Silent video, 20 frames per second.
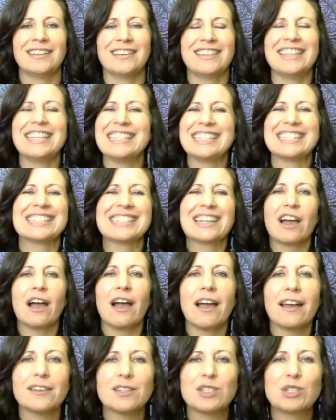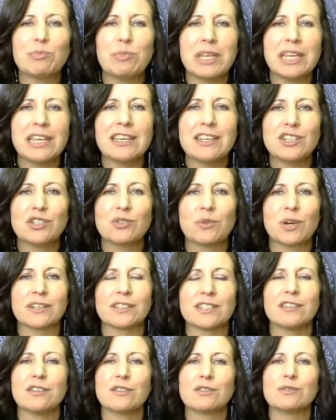This is God speaking to
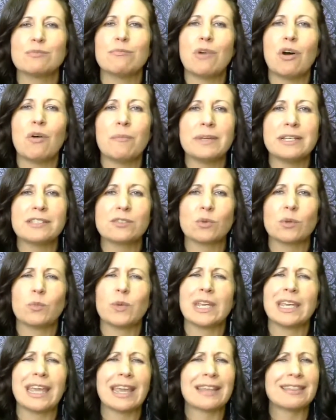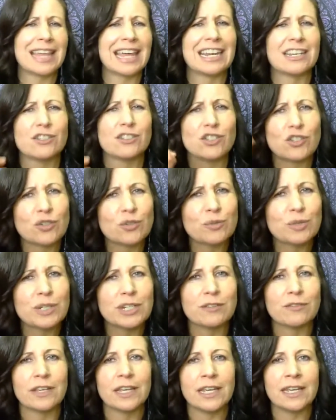us in those moments when we get that
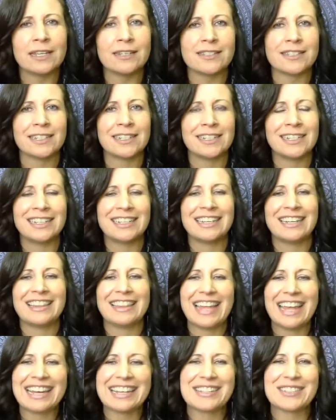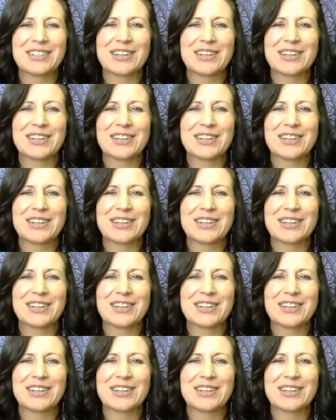intuitive hit. That is